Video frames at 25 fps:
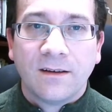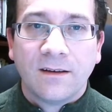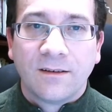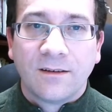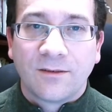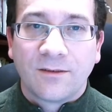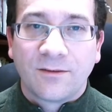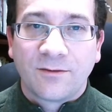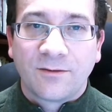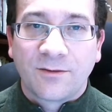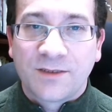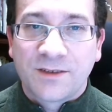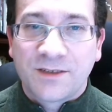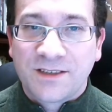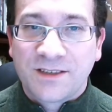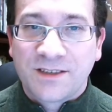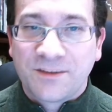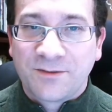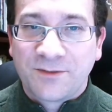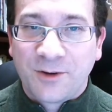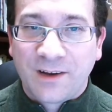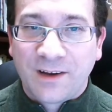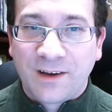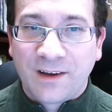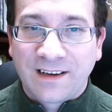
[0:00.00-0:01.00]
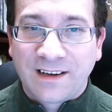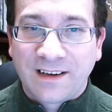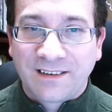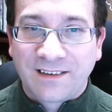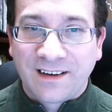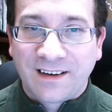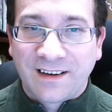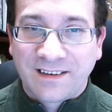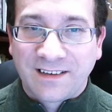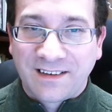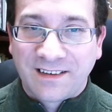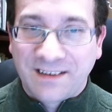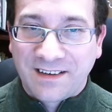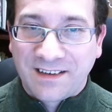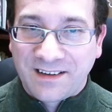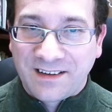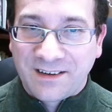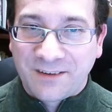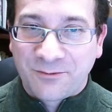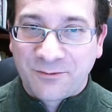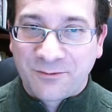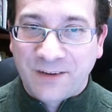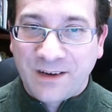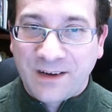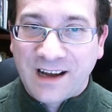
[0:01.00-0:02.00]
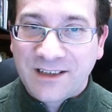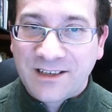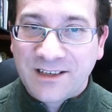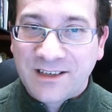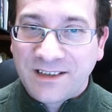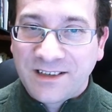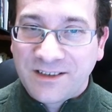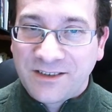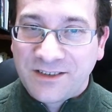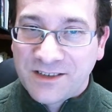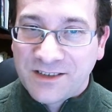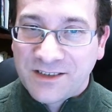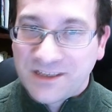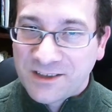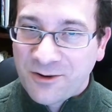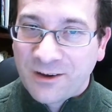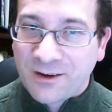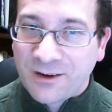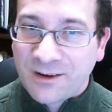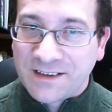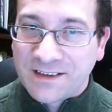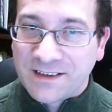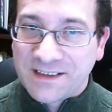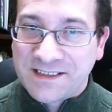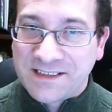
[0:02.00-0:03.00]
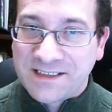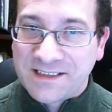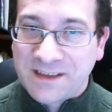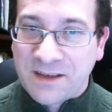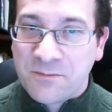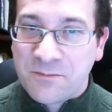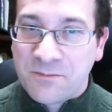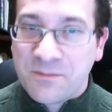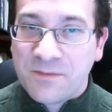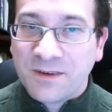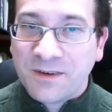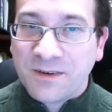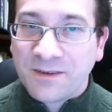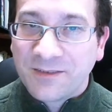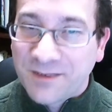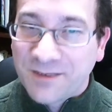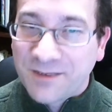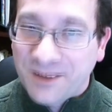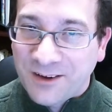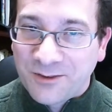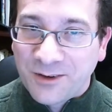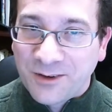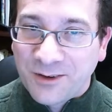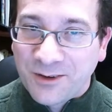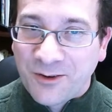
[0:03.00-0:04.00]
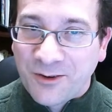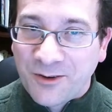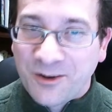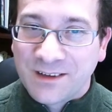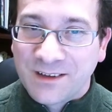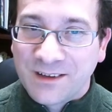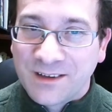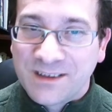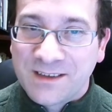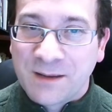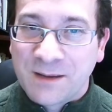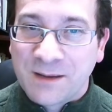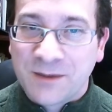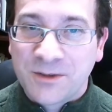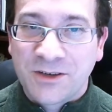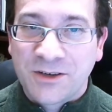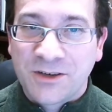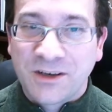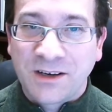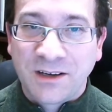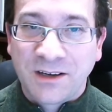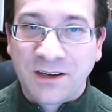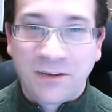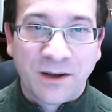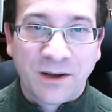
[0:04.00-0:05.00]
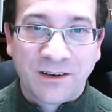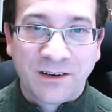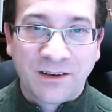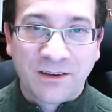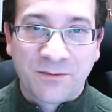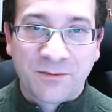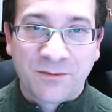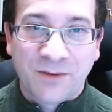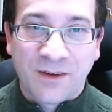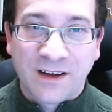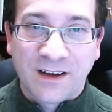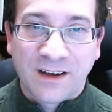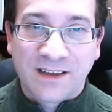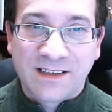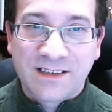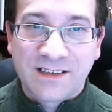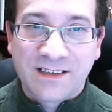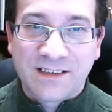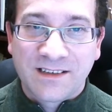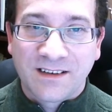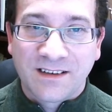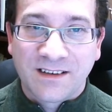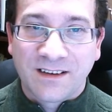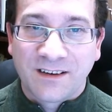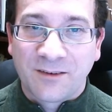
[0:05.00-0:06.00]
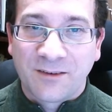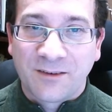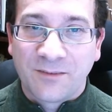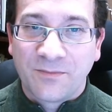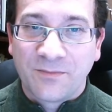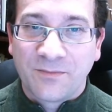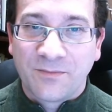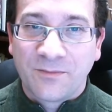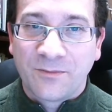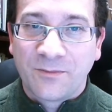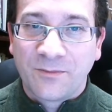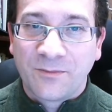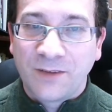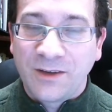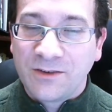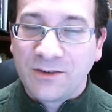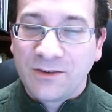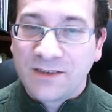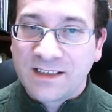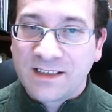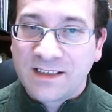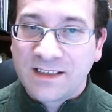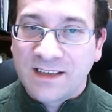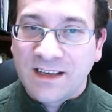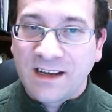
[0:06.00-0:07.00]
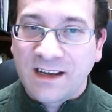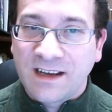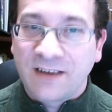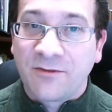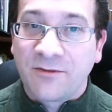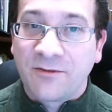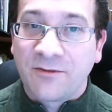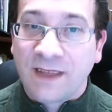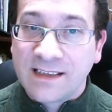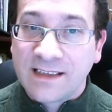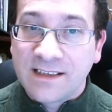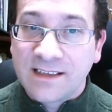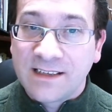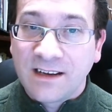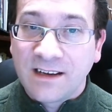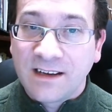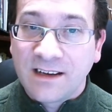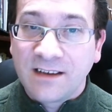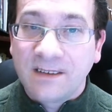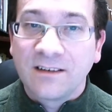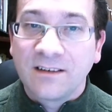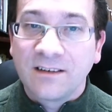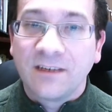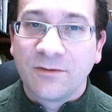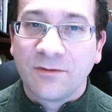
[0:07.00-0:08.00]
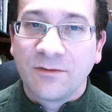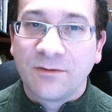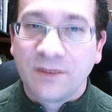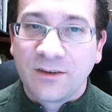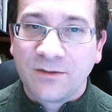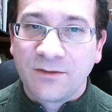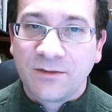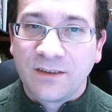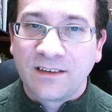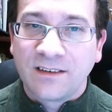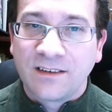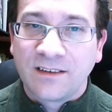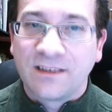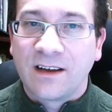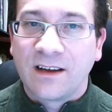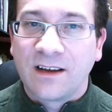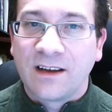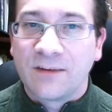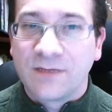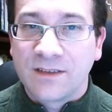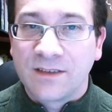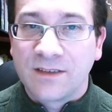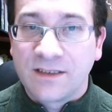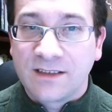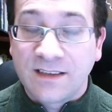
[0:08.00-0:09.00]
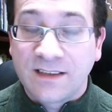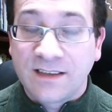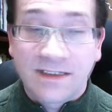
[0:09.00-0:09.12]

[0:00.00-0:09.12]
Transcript: First of all, I'd like to say that we actually just call it SIM now. We call it Substrate Independent Minds. We used to say advancing in front of it, and that's